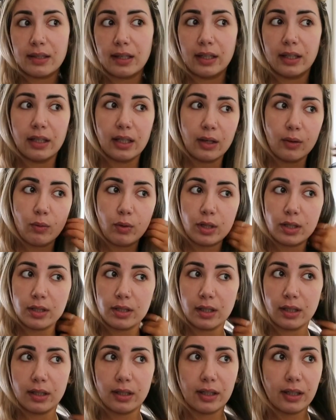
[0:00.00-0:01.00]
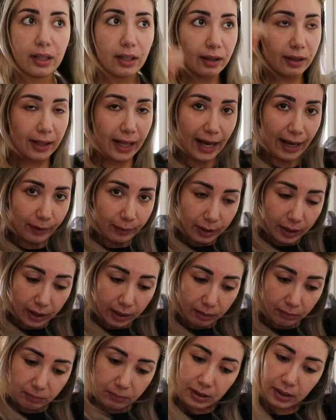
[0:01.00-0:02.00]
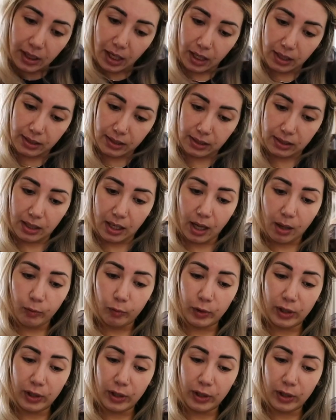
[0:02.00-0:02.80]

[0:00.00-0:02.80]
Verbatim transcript: Like it was cloudy nonstop.